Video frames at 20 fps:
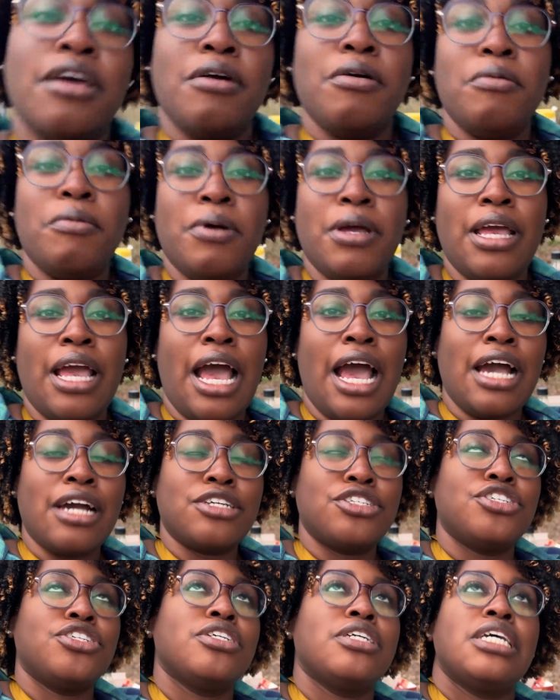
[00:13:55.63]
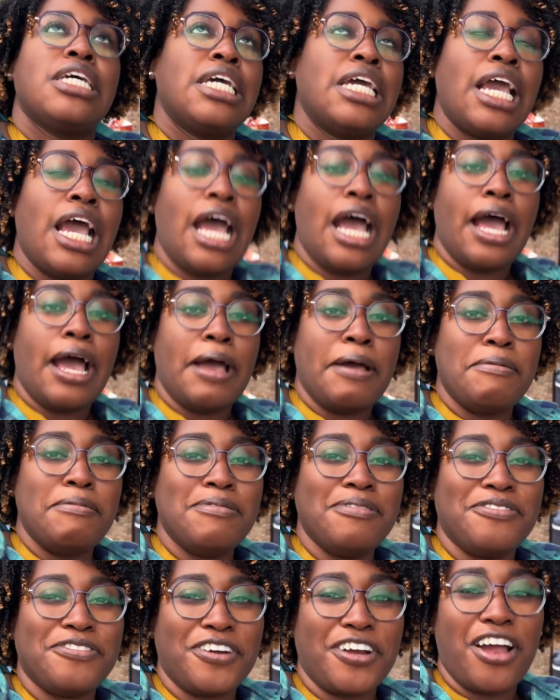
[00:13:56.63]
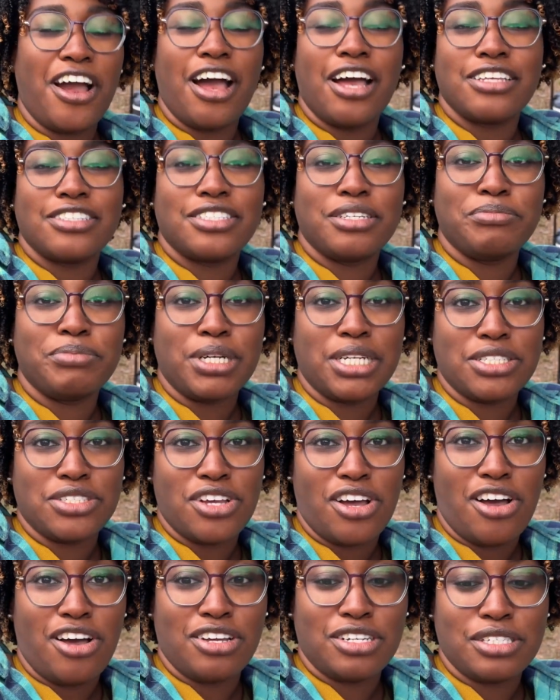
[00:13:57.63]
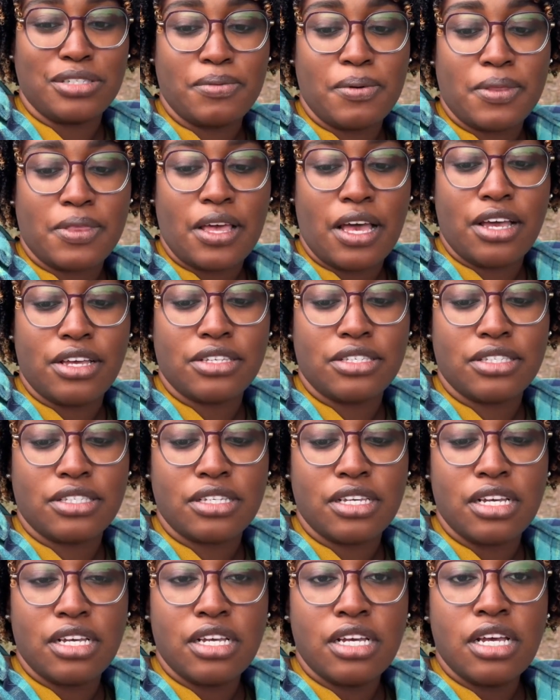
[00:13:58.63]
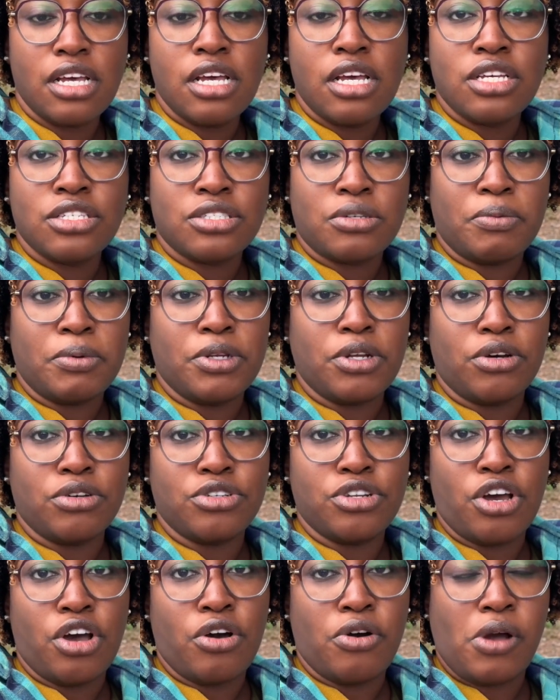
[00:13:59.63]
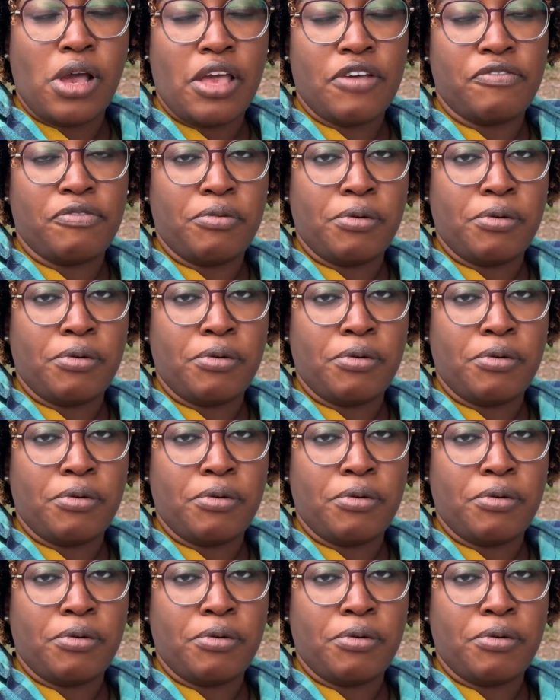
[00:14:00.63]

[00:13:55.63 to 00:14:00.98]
We actually forgot to bring tongs with us, so we don't know if